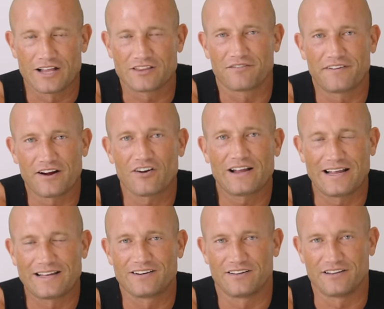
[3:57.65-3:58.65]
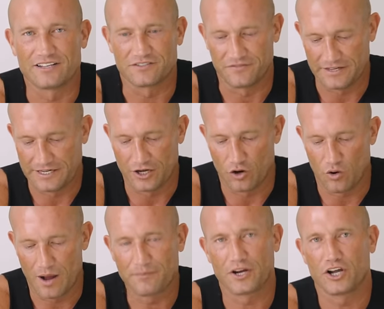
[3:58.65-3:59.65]
At the very end of this video,
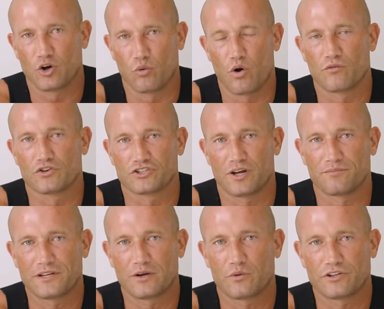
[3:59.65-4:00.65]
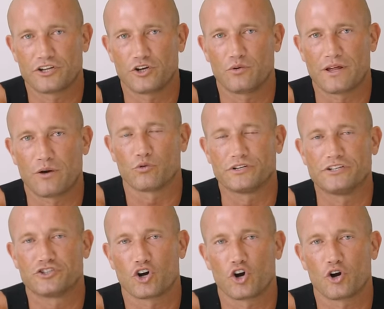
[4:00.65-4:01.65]
I'm going to go over something with you will
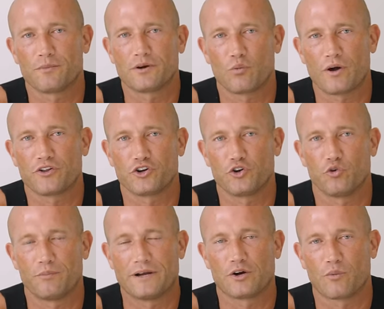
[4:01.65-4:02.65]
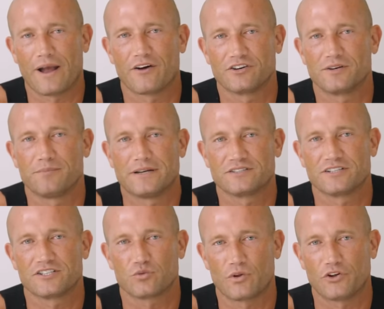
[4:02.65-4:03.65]
determine whether you will be around in
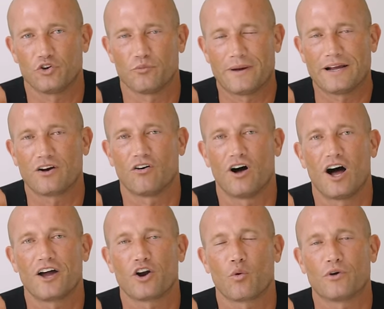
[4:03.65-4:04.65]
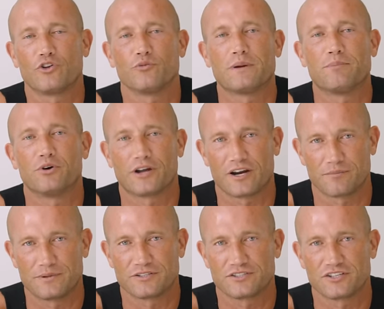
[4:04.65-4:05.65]
business, whether you'll make a lot, or whether you'll be put out
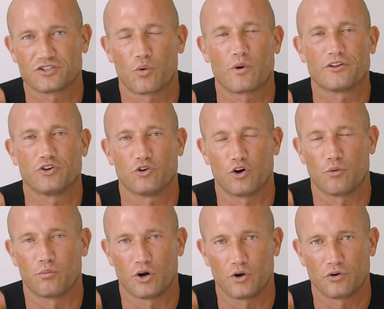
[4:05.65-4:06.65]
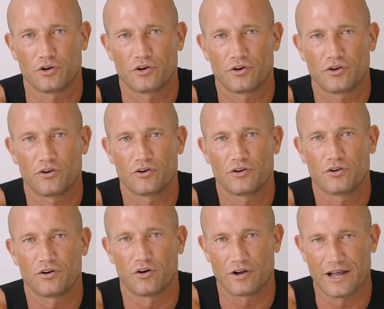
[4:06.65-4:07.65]
of business, or whether you'll go broke.
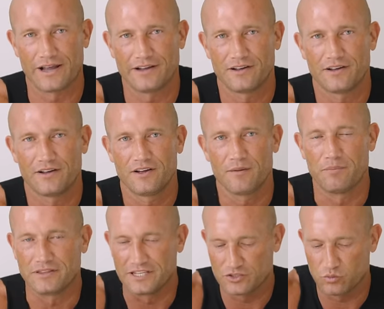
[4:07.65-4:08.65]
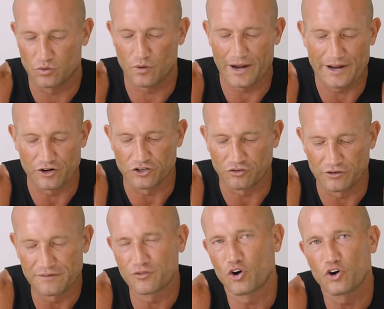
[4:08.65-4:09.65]
Okay? But this one right here,
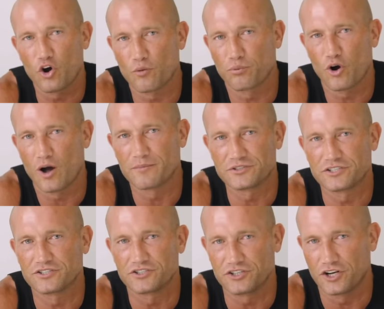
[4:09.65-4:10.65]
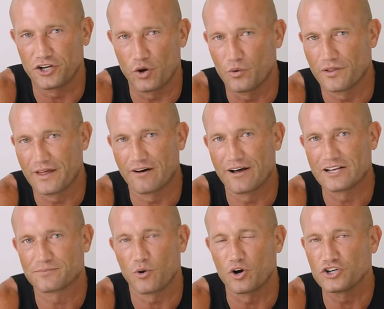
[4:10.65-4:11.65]
deliver on all promises, is gonna go into that
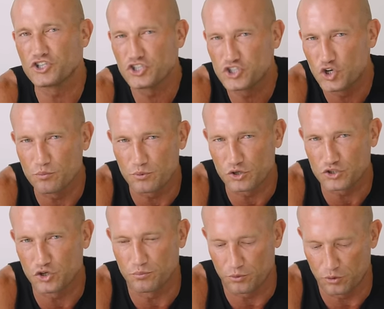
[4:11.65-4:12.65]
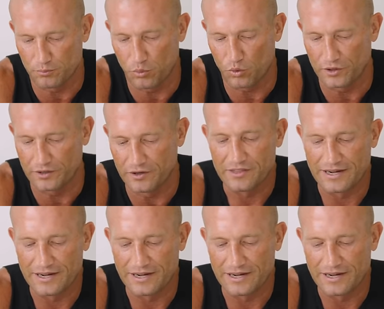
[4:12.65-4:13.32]
last part. Super, super important.